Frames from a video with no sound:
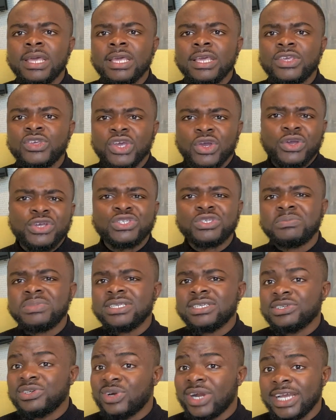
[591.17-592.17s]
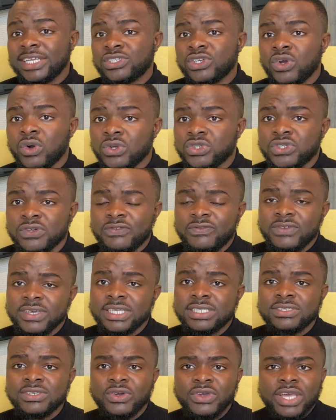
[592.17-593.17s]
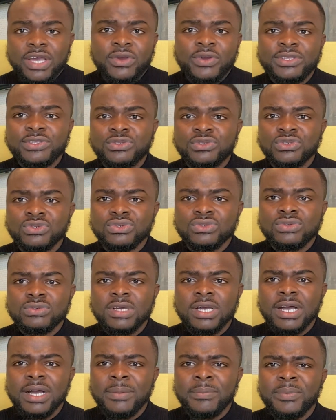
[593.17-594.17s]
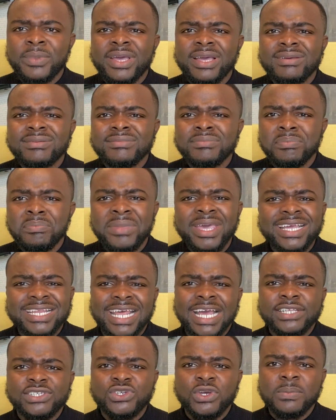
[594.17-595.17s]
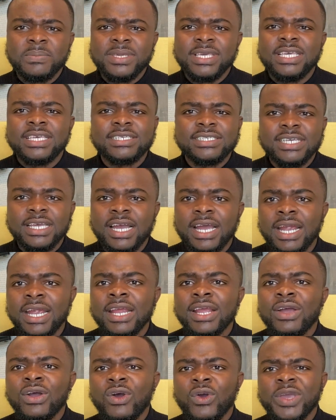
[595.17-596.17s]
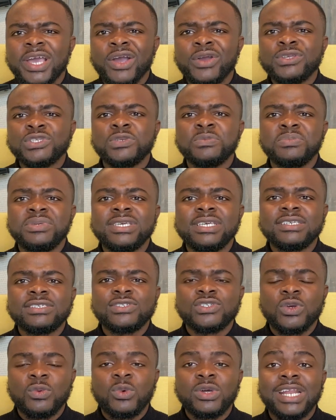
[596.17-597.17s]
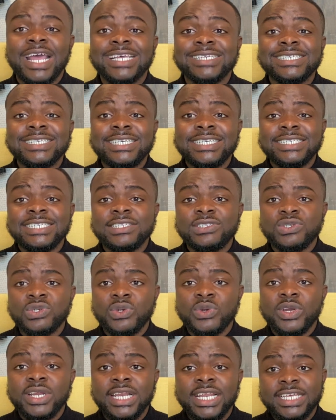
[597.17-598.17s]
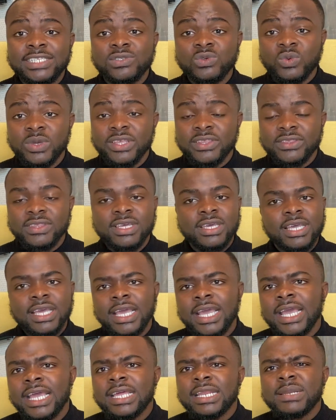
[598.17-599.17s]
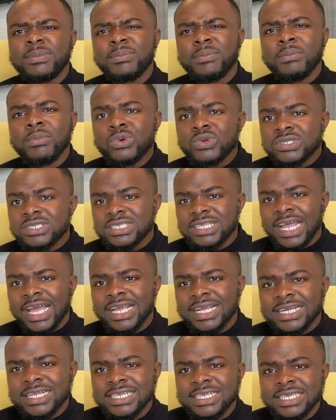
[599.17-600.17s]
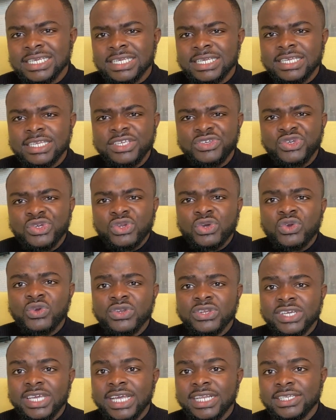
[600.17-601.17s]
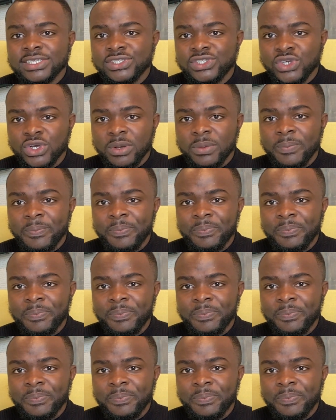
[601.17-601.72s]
you're going to be the right culture fit, or you're going to make their job easier, or you're going to be someone that is easy to relate with, most likely you're not going to get the job.